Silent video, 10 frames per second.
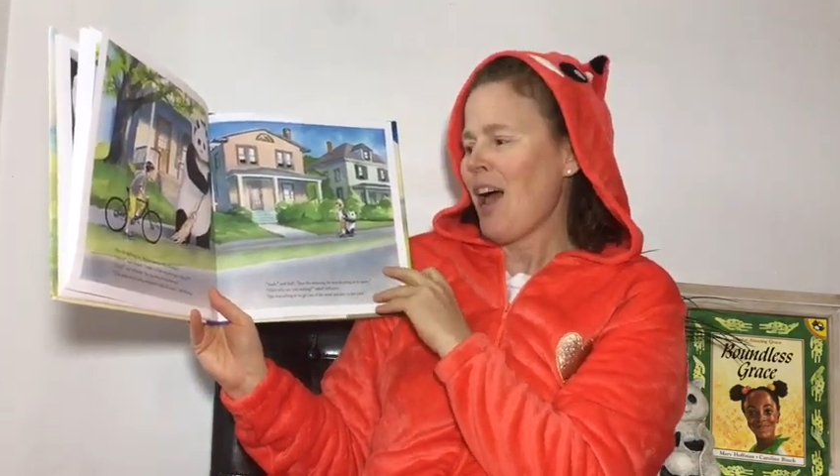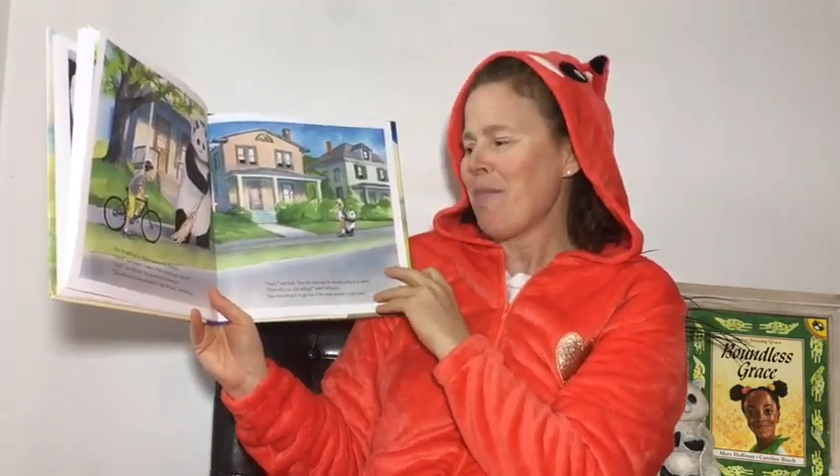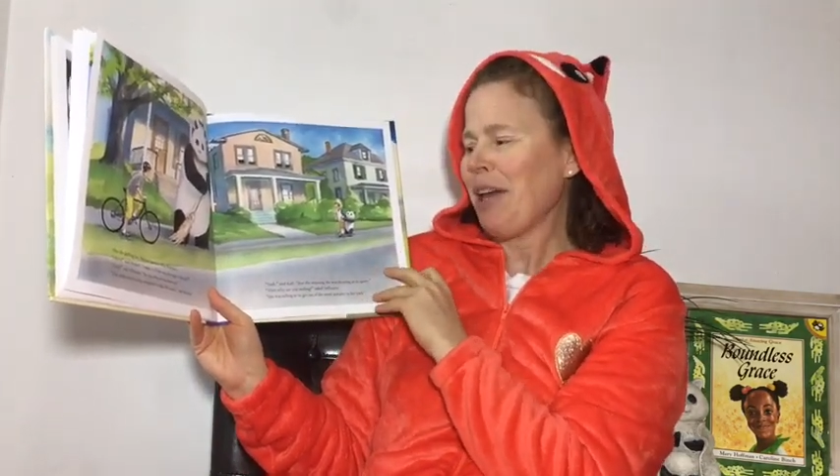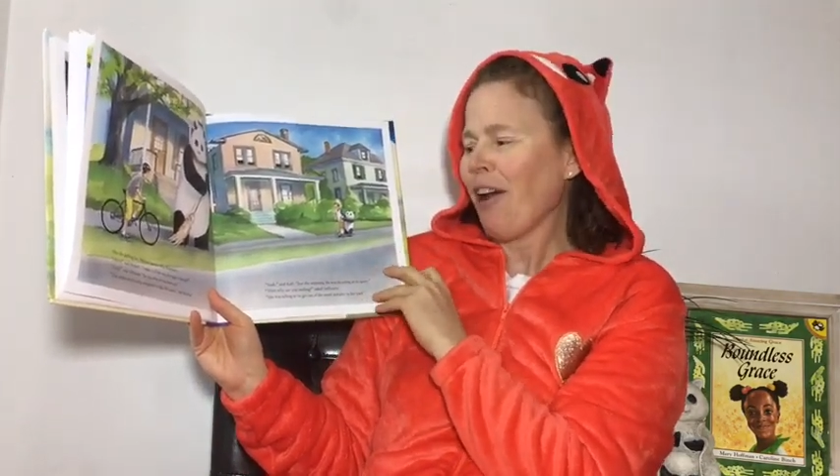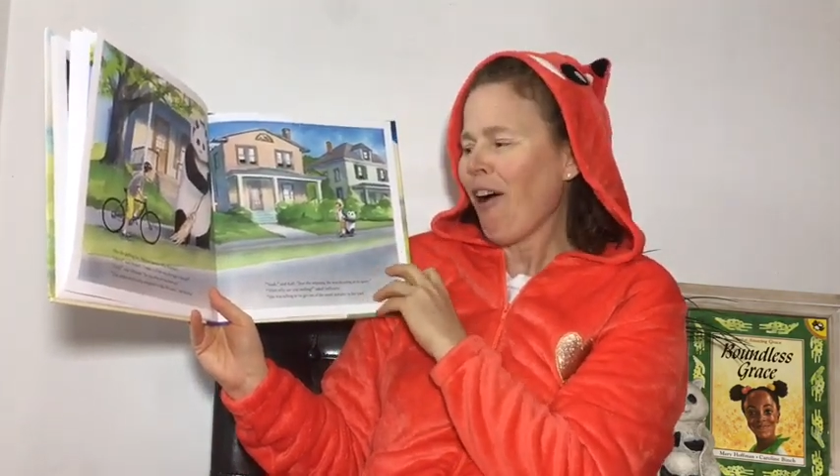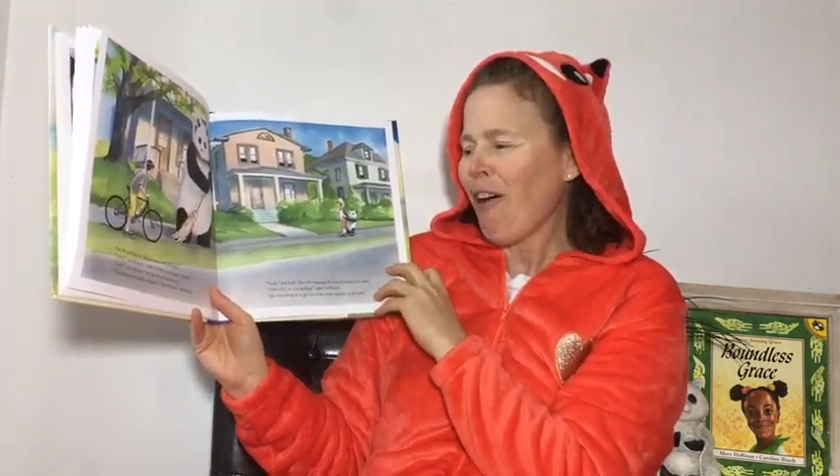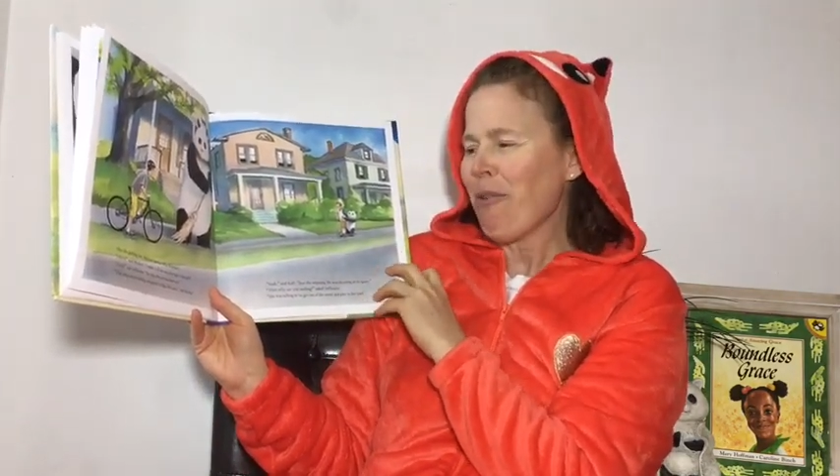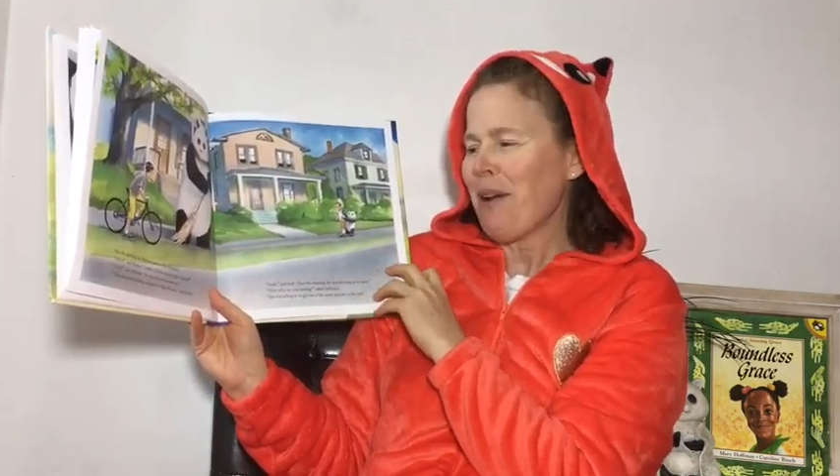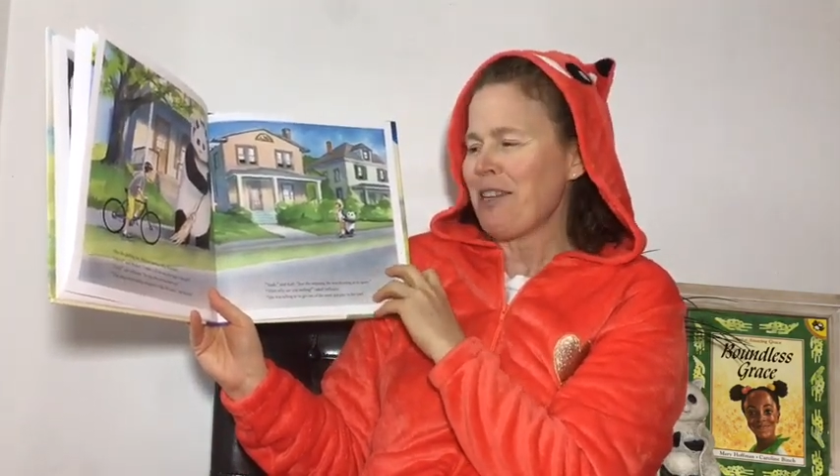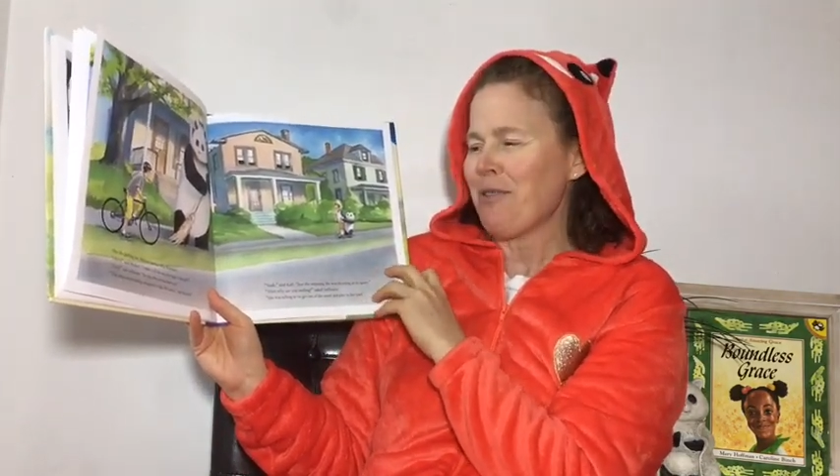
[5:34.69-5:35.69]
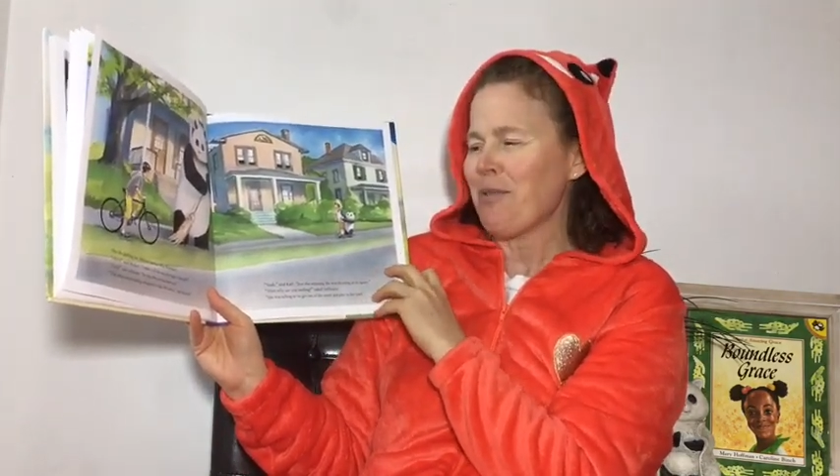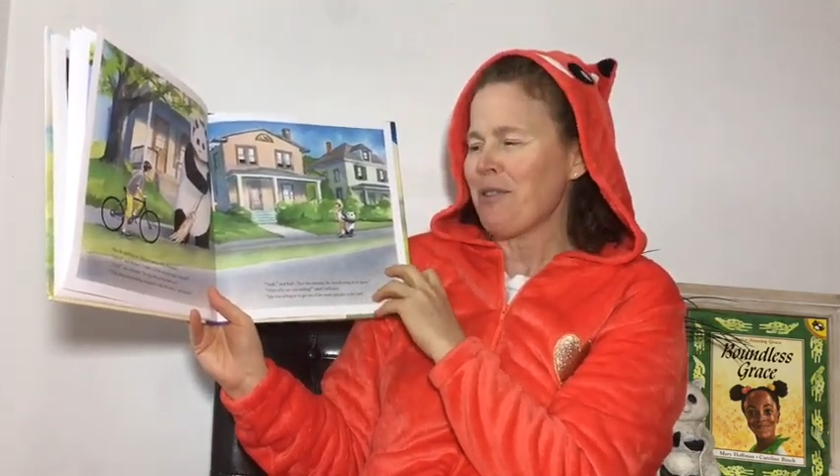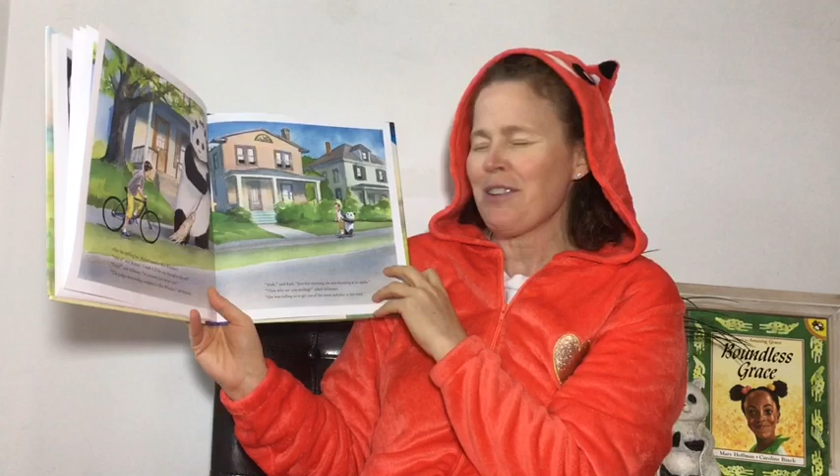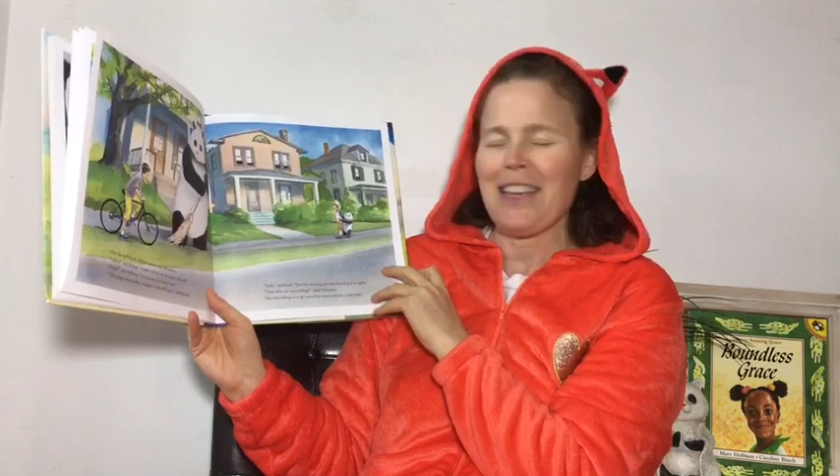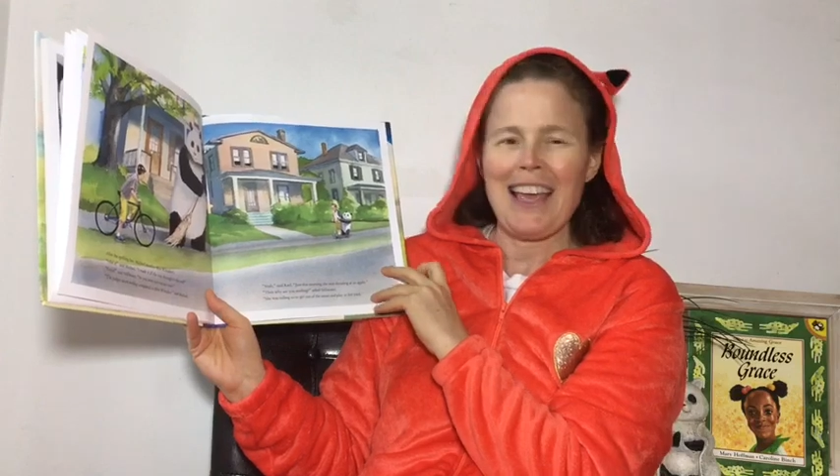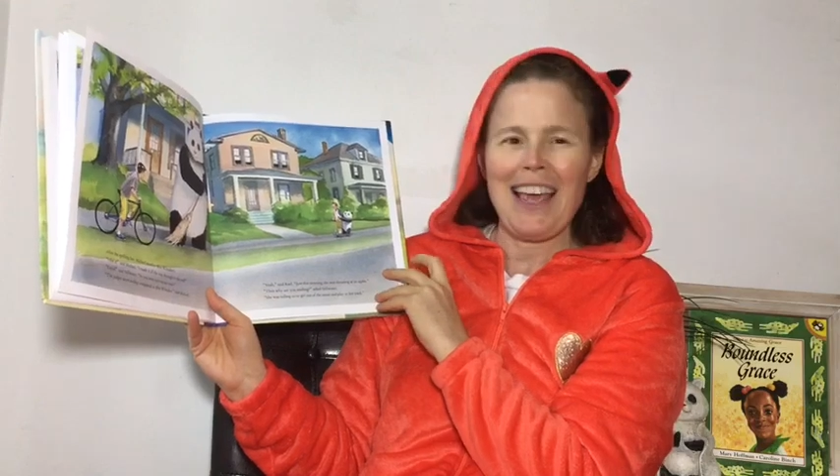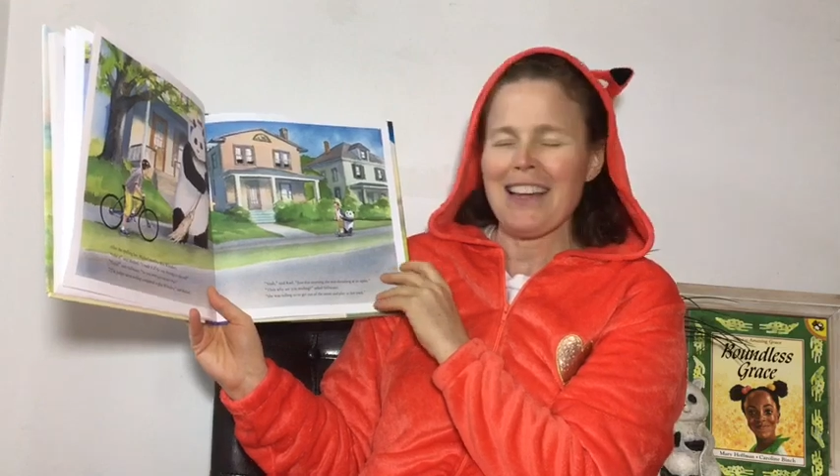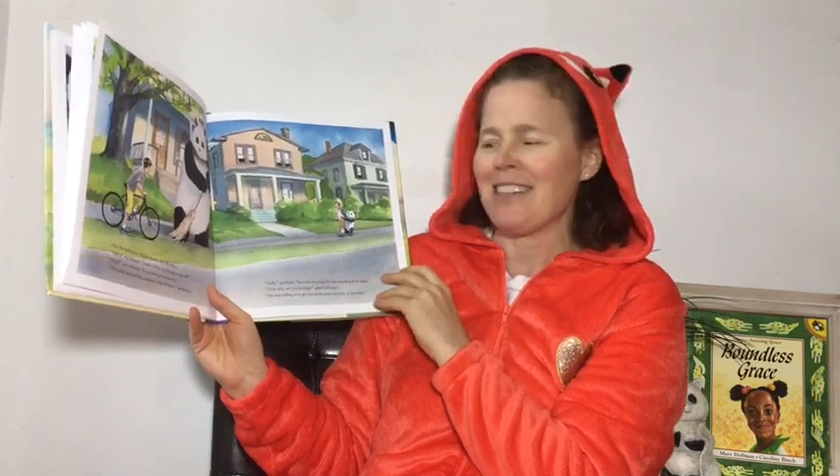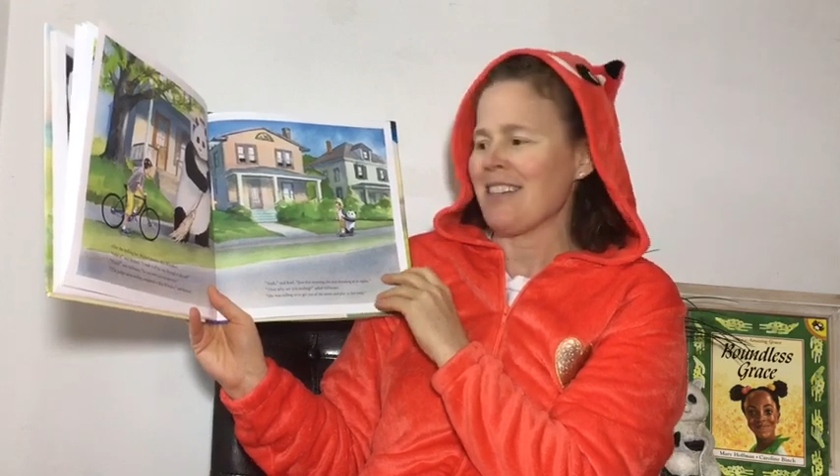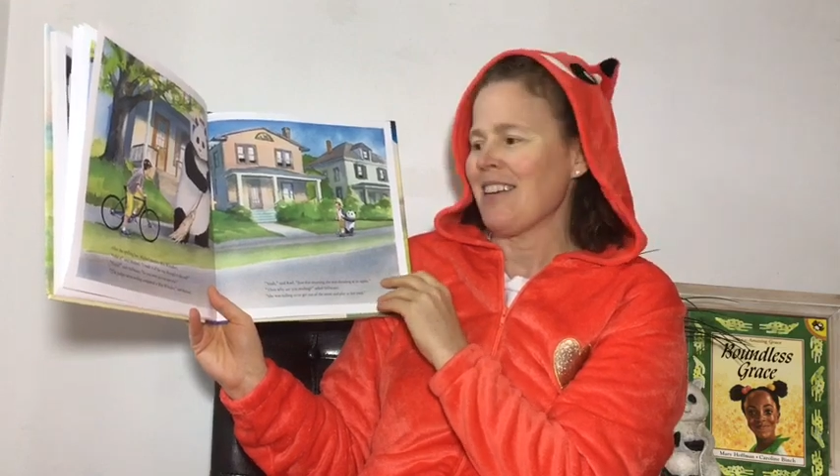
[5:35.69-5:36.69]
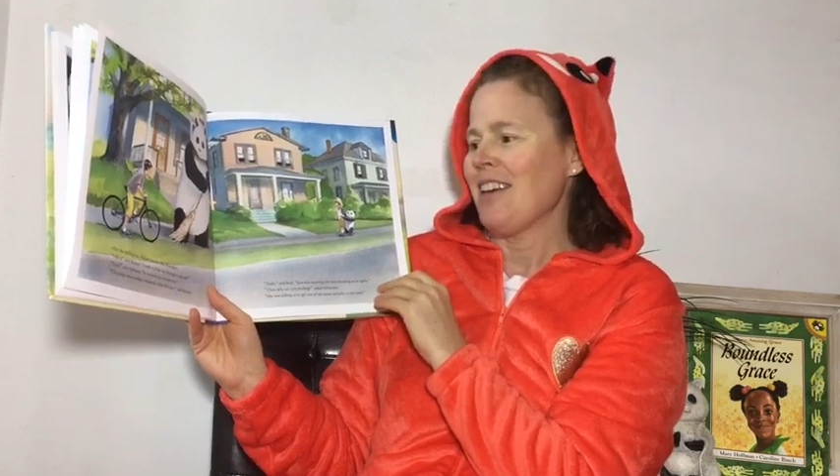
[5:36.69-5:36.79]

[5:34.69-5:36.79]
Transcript: I made it all the way through to the end.